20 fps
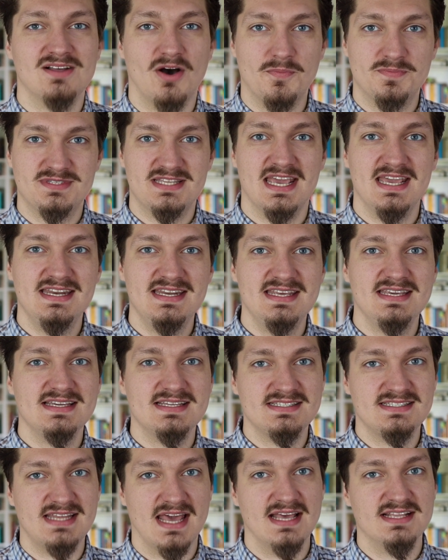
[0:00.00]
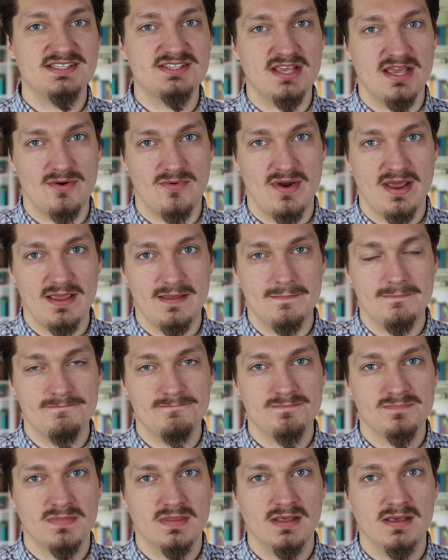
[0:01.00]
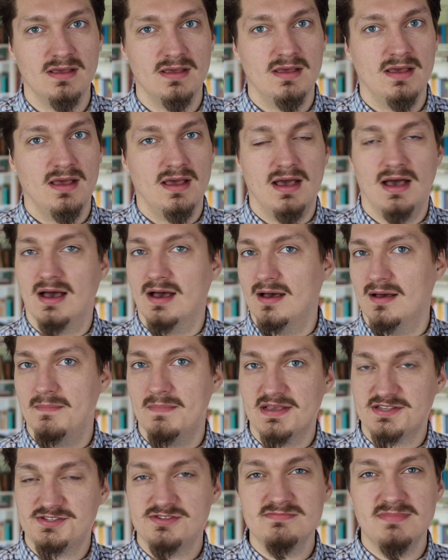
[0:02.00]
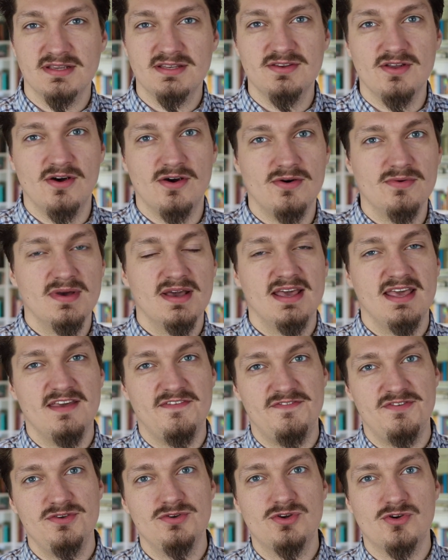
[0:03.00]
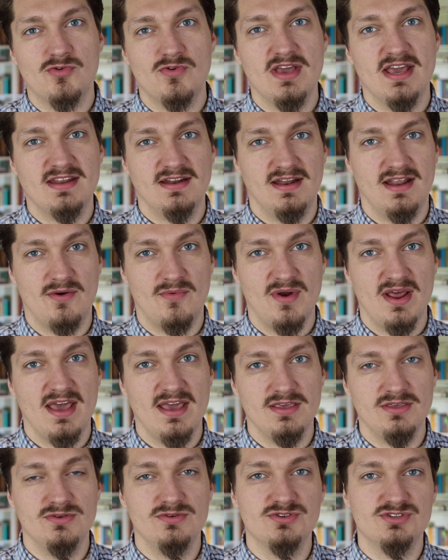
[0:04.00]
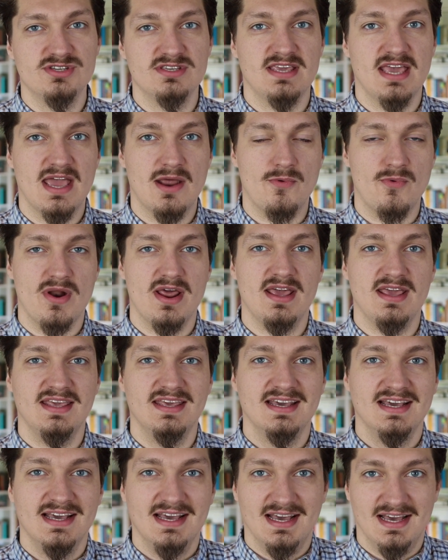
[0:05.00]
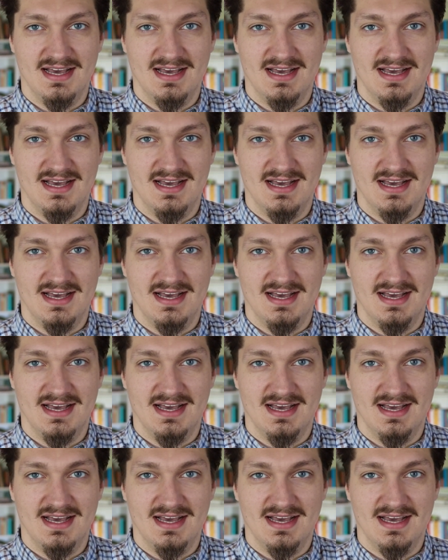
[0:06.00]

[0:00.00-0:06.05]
Obtaining dense array. As you might know, if you create an array using array